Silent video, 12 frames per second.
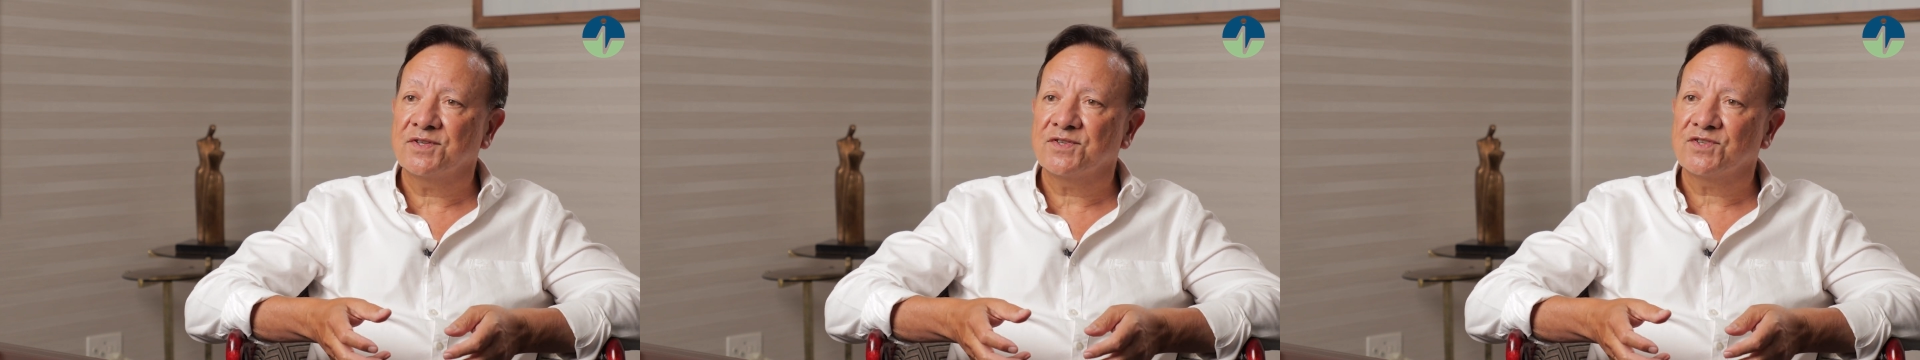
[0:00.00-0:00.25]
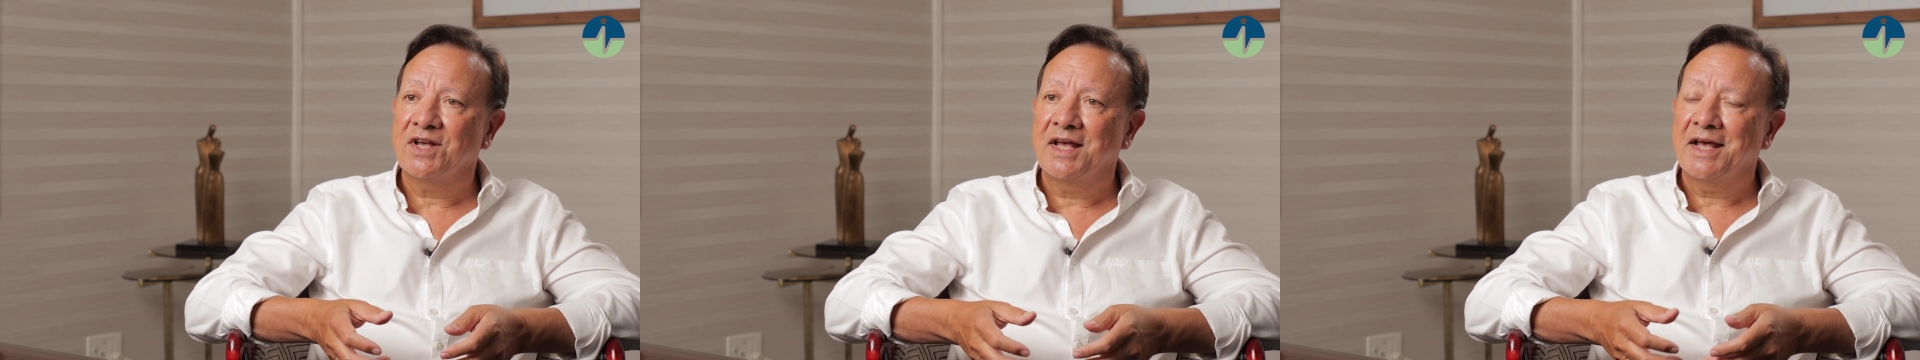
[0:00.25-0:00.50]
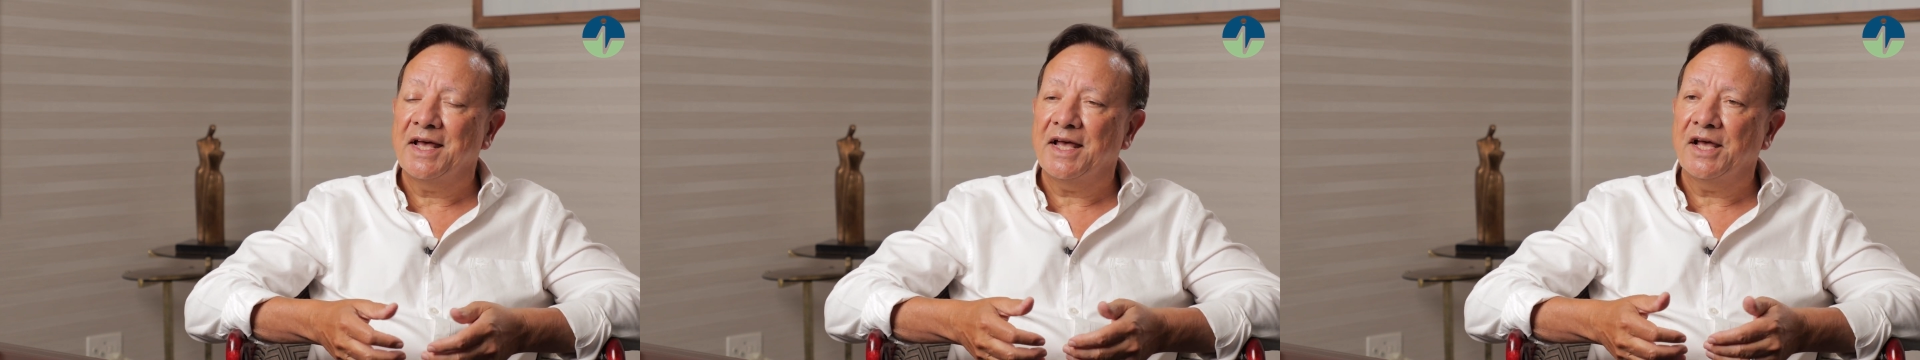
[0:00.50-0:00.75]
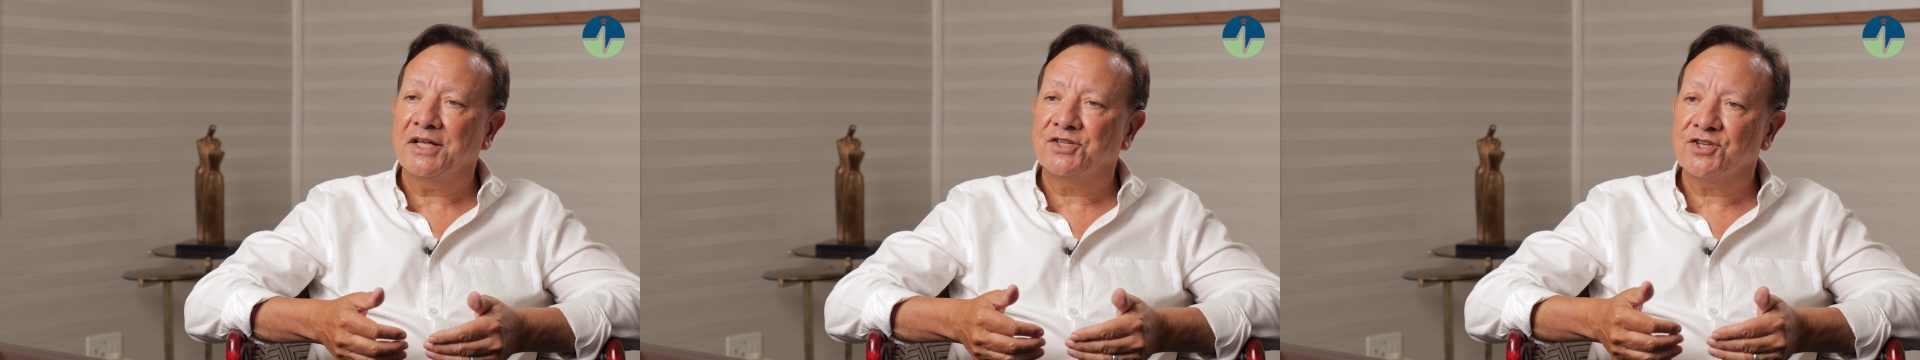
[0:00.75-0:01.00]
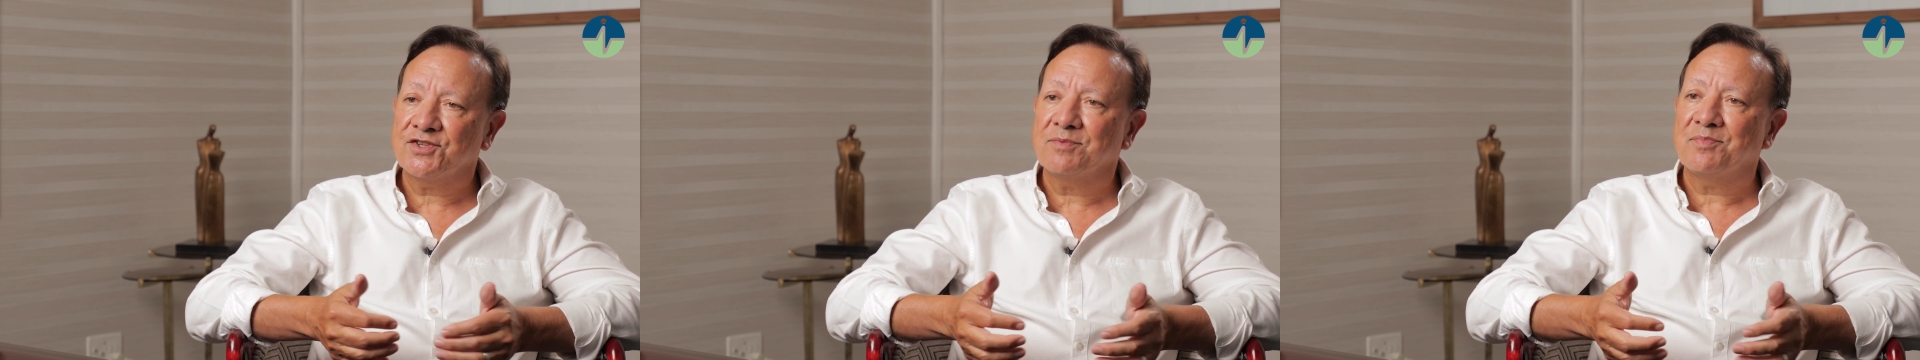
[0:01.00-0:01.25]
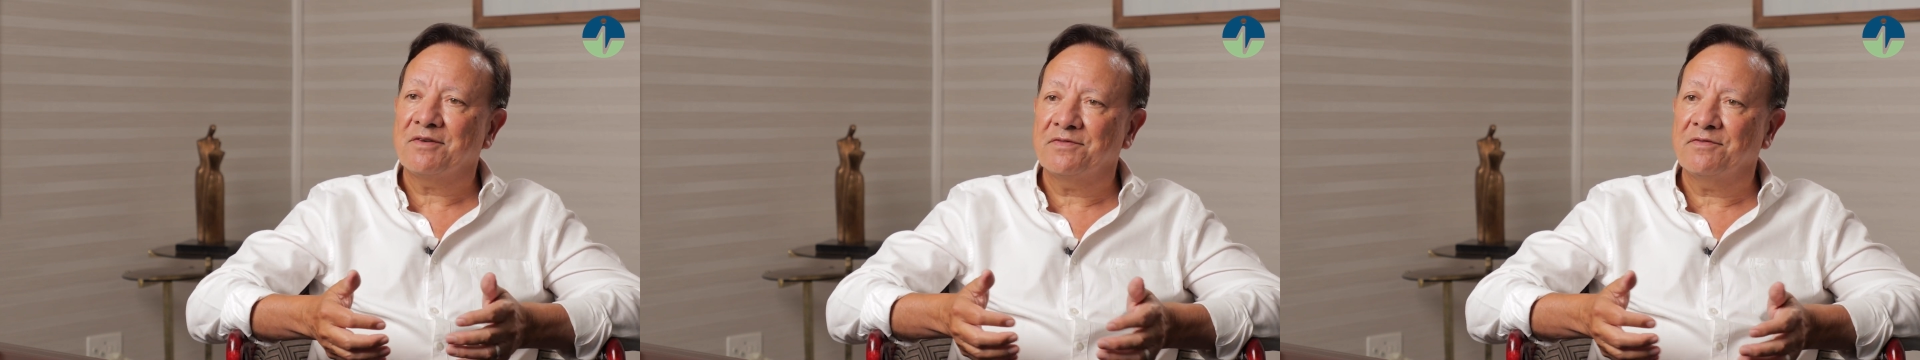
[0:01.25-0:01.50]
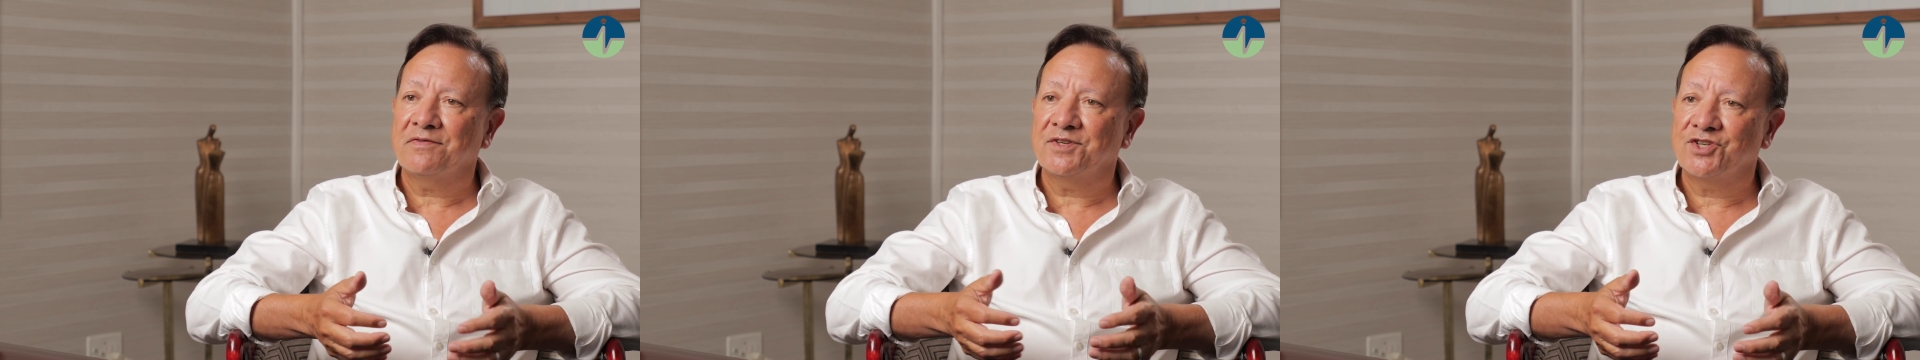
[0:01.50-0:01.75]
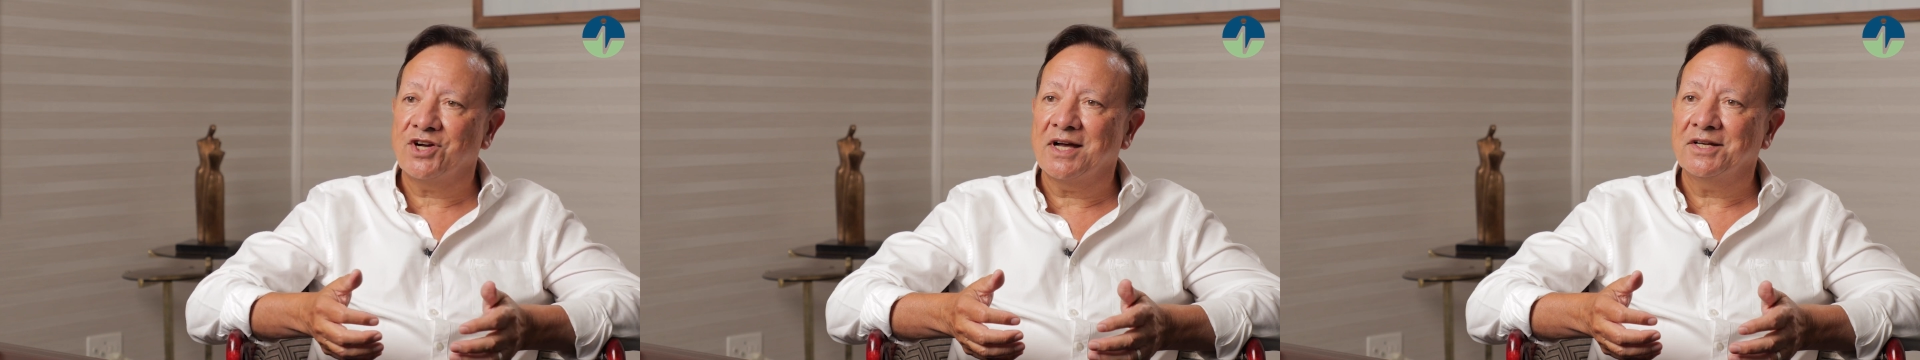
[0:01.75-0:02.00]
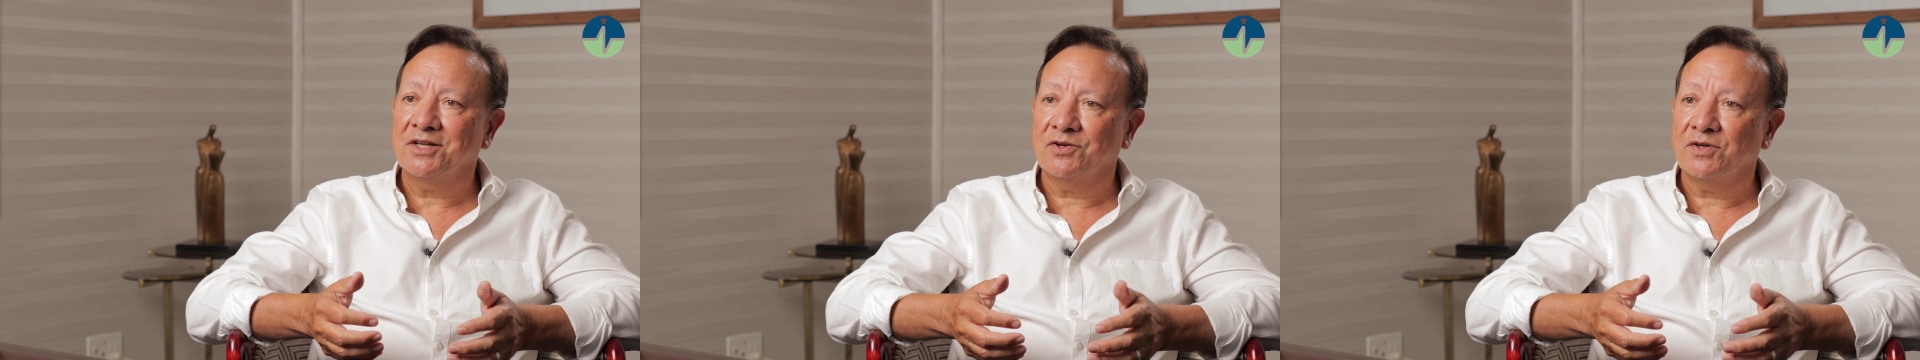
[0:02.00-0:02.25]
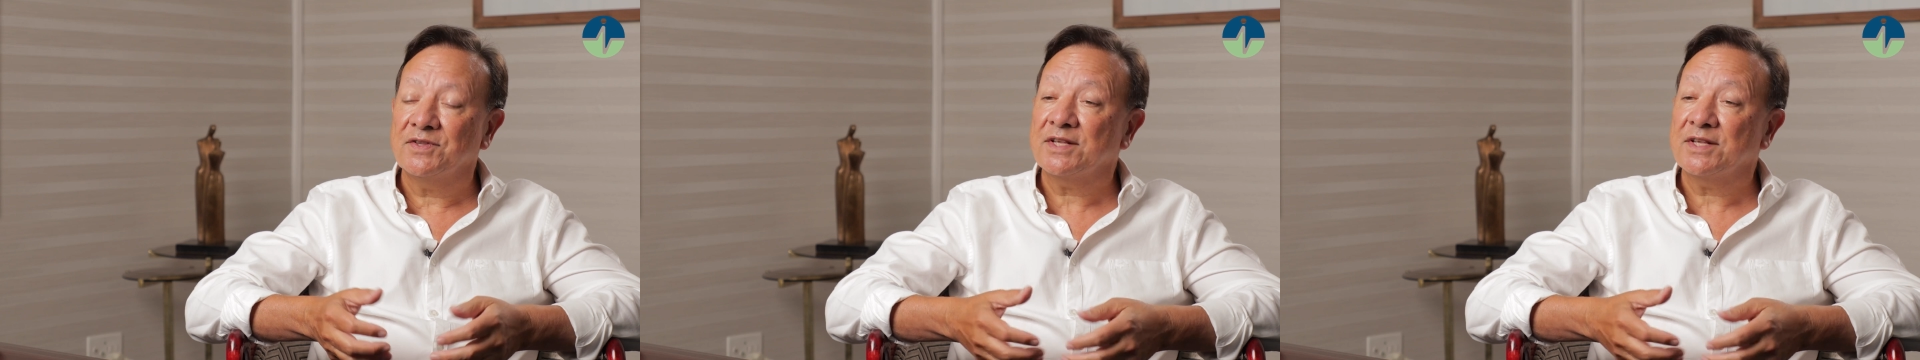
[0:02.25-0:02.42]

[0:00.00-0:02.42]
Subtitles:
is just above the vagina.